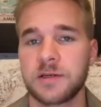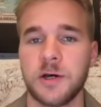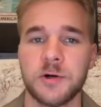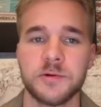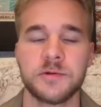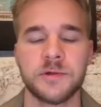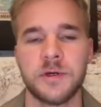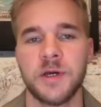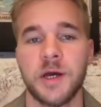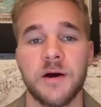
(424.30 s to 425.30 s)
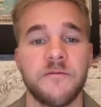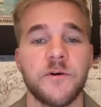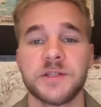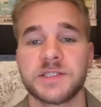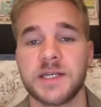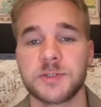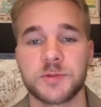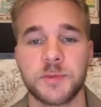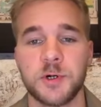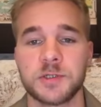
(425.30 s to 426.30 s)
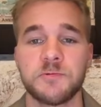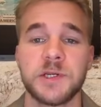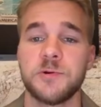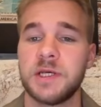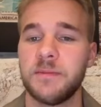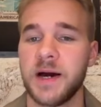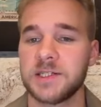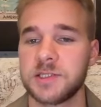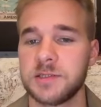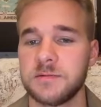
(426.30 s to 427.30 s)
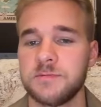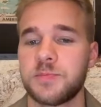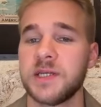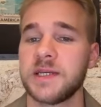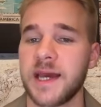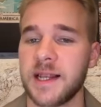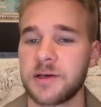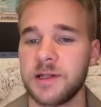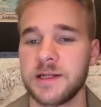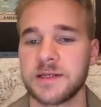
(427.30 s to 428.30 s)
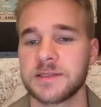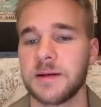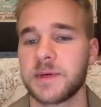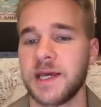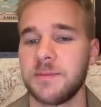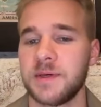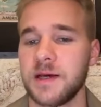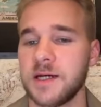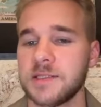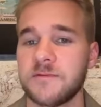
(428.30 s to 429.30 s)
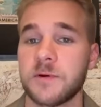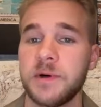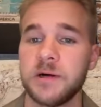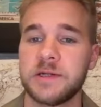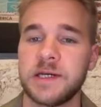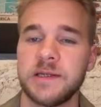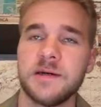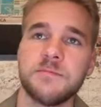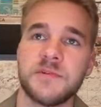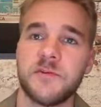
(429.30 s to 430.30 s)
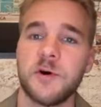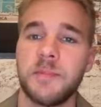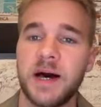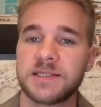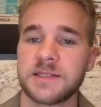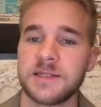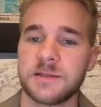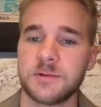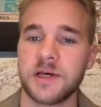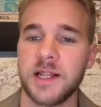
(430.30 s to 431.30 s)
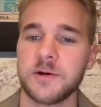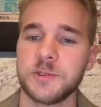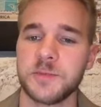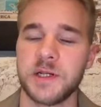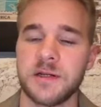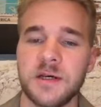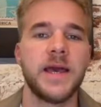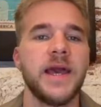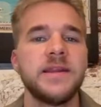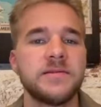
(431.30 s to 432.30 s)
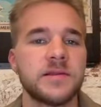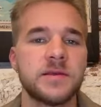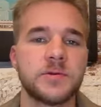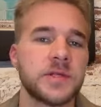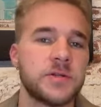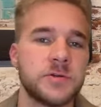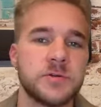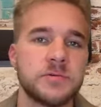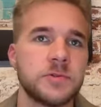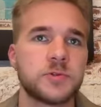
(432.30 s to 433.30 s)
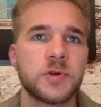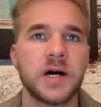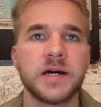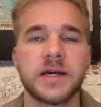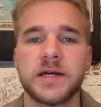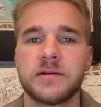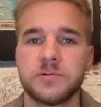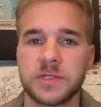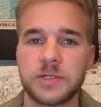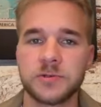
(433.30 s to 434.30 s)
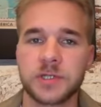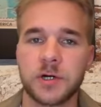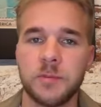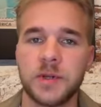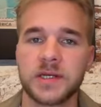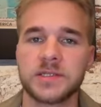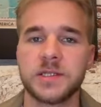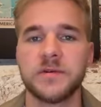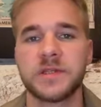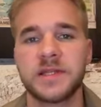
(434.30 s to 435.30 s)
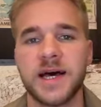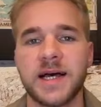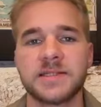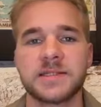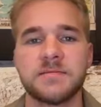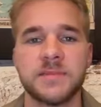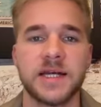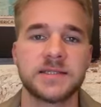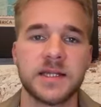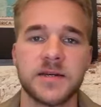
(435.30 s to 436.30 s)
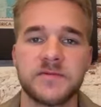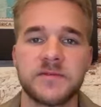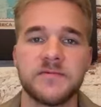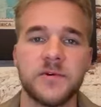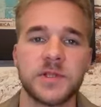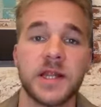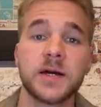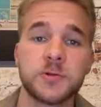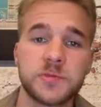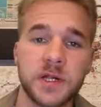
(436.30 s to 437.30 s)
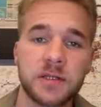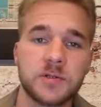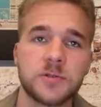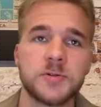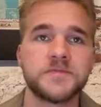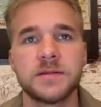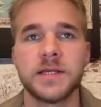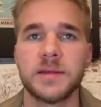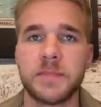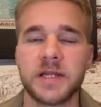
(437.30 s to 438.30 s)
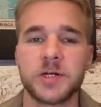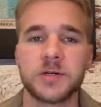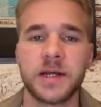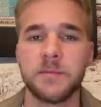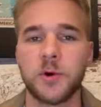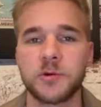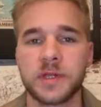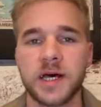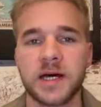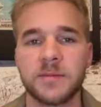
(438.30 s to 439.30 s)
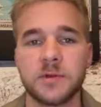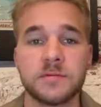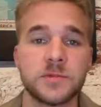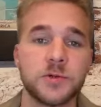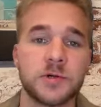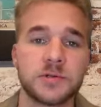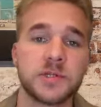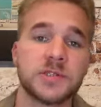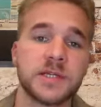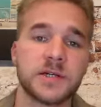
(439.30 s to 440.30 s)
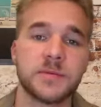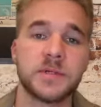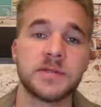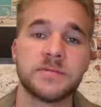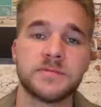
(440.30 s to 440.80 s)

code. For the sales report, we could imagine pre-calculating some KPIs from our data before passing it to the language model. Anything you can do to try and reduce the complexity of the task that's left for the language model to do, then the better and more reliable your results are going to be.